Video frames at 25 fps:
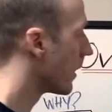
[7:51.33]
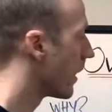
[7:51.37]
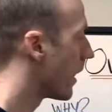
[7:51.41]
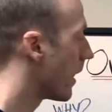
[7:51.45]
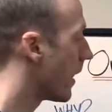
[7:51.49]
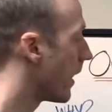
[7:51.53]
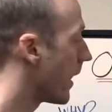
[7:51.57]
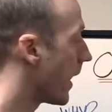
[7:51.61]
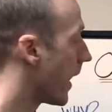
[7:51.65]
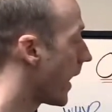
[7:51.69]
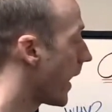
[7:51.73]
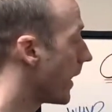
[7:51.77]

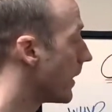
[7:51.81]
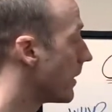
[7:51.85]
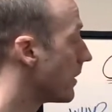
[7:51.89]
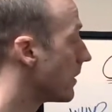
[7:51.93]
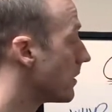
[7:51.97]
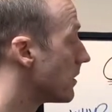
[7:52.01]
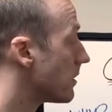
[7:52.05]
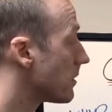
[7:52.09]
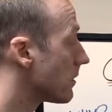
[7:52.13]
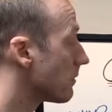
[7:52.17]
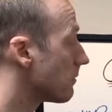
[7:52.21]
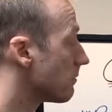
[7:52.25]

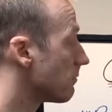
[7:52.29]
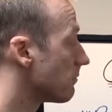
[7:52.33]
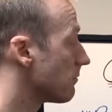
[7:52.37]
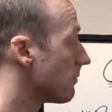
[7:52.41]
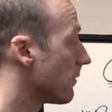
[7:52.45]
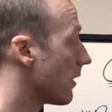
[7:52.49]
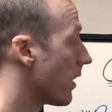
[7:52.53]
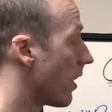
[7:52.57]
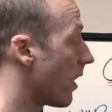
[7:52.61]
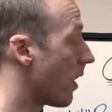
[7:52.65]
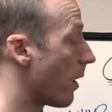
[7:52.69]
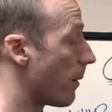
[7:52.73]
And
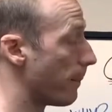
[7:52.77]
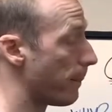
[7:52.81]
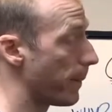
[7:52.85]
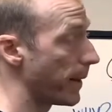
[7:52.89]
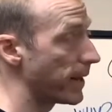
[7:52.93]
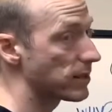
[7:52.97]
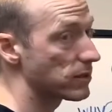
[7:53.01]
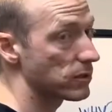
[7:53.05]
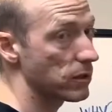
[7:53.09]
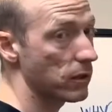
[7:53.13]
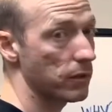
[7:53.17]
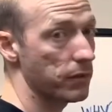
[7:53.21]

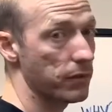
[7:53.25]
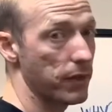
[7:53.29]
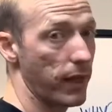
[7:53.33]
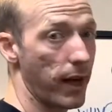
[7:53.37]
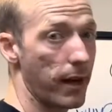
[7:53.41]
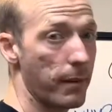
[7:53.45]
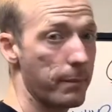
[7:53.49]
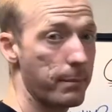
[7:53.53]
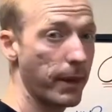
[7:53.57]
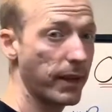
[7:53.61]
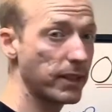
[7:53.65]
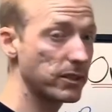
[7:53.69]
based off
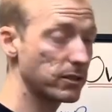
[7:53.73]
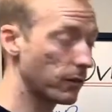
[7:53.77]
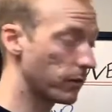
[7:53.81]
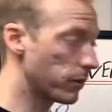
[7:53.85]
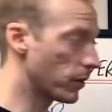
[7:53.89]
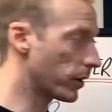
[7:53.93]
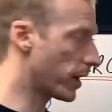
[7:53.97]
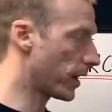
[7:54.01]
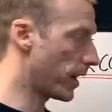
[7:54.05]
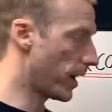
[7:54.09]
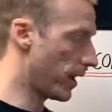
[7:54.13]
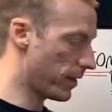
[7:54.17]

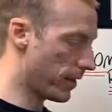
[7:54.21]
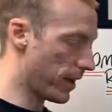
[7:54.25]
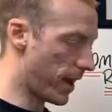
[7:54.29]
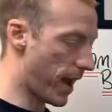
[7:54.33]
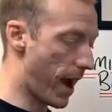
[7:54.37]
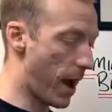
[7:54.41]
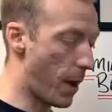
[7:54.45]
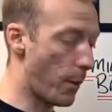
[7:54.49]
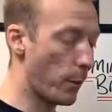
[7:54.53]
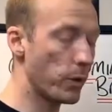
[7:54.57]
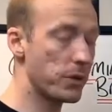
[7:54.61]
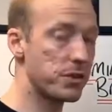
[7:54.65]
looking at the
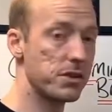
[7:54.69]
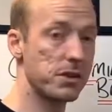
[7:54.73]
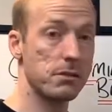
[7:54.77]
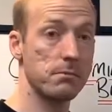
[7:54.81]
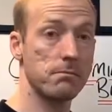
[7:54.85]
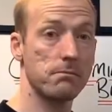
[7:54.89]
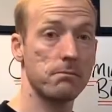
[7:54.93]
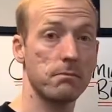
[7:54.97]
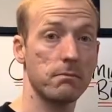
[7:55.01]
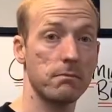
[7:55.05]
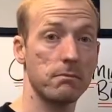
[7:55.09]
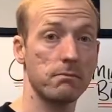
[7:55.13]
hours
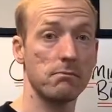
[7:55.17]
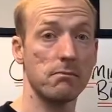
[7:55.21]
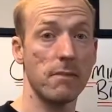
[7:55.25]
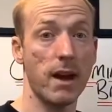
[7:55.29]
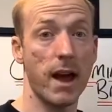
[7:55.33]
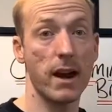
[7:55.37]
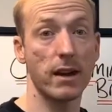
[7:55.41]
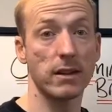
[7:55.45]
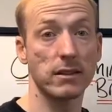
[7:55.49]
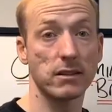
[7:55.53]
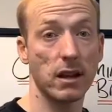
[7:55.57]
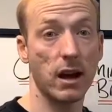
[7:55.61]

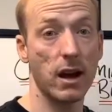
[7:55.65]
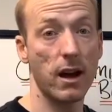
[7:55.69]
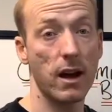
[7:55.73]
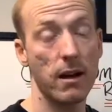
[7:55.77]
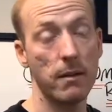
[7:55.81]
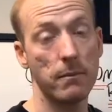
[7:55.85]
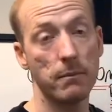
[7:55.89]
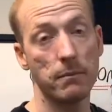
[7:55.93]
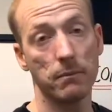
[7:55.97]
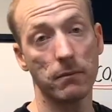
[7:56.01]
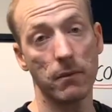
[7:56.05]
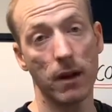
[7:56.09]
ahead of
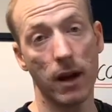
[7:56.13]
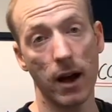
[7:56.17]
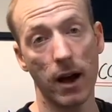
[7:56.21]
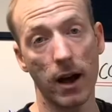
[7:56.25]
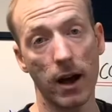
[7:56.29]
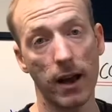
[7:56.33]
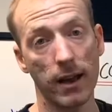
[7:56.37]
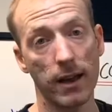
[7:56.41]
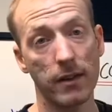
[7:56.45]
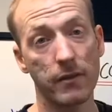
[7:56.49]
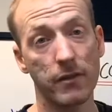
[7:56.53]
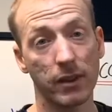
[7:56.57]
time,
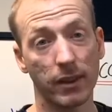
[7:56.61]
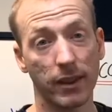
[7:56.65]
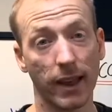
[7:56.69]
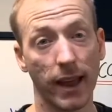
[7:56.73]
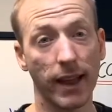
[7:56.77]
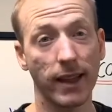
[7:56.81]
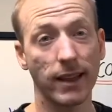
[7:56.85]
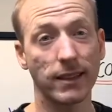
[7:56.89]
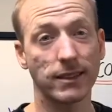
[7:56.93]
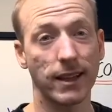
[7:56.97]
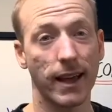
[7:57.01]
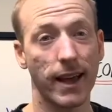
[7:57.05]
even
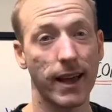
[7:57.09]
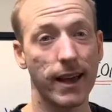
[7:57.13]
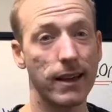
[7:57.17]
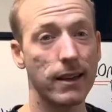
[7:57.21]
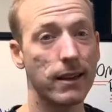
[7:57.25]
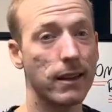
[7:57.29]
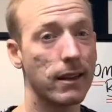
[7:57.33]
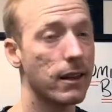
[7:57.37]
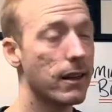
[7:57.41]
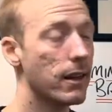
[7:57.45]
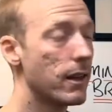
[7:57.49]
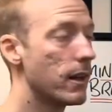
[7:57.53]
days
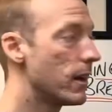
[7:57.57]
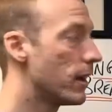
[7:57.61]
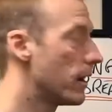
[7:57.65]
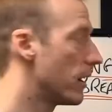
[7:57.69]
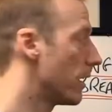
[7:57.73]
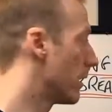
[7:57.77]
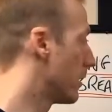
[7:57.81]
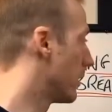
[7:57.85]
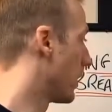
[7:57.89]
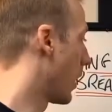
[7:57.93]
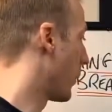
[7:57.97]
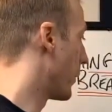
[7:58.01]
ahead,
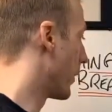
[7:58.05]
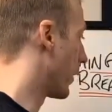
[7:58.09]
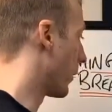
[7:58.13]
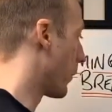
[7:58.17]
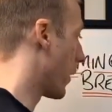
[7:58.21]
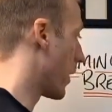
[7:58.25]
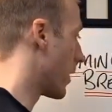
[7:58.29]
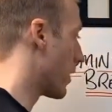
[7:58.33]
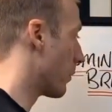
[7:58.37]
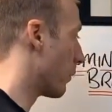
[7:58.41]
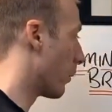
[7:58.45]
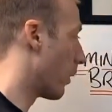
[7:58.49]
knowing where
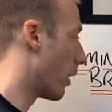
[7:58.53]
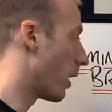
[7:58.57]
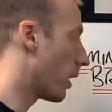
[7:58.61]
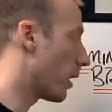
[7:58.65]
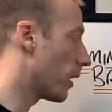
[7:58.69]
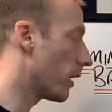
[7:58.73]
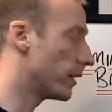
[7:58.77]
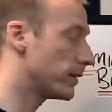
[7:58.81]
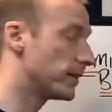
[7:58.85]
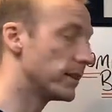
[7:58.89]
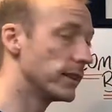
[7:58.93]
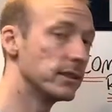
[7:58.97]
you
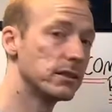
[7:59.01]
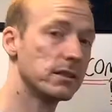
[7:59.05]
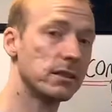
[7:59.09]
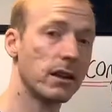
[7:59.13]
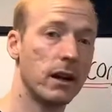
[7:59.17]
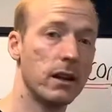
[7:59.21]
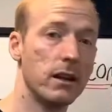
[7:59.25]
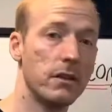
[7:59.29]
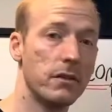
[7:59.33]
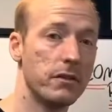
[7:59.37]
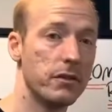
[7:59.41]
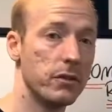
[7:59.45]
are,
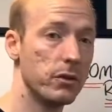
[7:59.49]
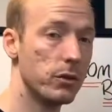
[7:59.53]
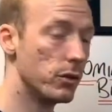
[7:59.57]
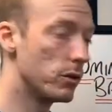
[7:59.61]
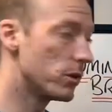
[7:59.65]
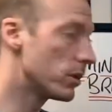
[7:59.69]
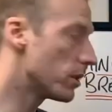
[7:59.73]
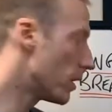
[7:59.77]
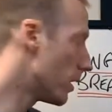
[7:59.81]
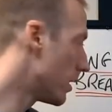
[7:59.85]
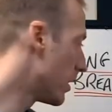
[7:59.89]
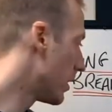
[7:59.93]
identifying the
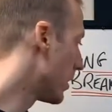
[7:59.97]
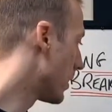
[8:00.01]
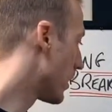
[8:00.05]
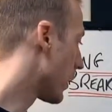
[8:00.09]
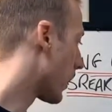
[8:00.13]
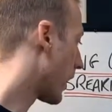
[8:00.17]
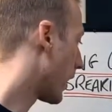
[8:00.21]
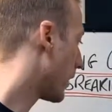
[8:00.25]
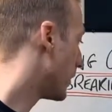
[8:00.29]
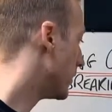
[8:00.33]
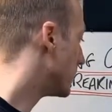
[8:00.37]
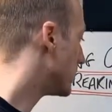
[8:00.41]
food,
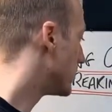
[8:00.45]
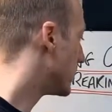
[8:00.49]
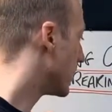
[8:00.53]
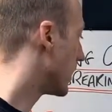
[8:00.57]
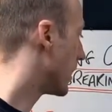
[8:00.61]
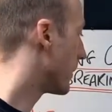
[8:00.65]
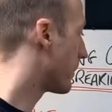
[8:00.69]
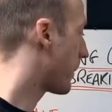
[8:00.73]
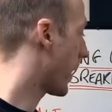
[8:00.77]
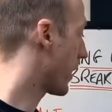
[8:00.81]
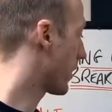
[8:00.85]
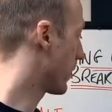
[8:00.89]
can you see any
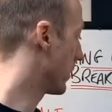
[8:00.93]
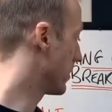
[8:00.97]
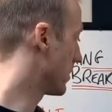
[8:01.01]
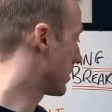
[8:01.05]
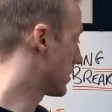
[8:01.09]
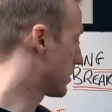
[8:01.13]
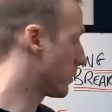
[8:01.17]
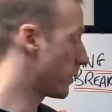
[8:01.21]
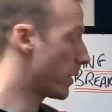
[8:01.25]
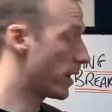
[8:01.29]
patterns? Do any